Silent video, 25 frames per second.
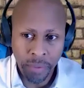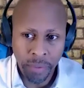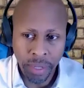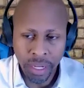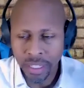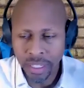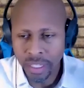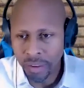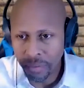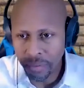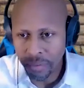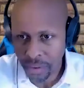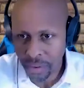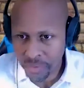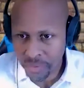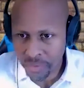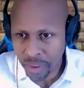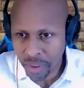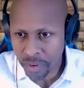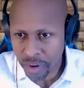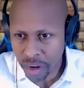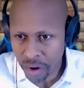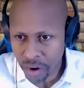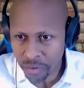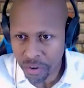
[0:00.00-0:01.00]
Because if
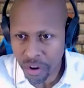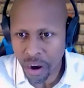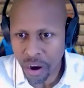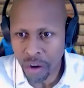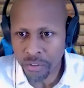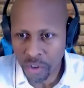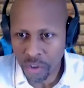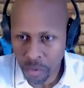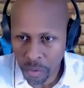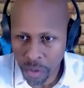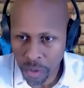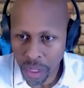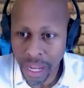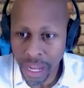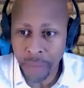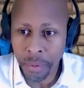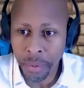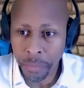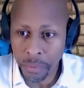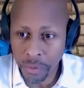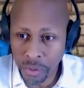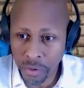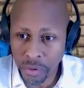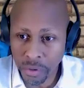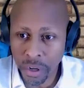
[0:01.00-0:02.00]
you don't know, I'm sure a lot of
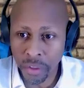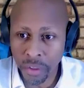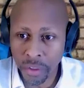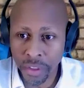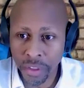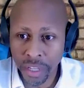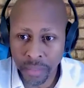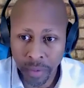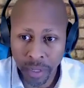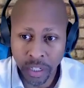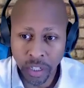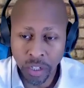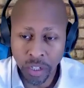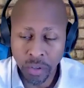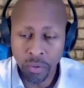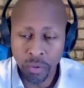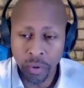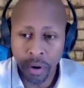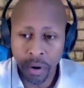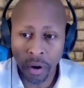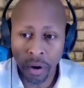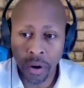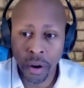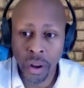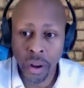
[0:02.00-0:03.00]
people do know this, but you
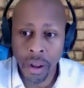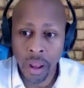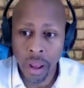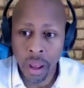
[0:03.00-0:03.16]
were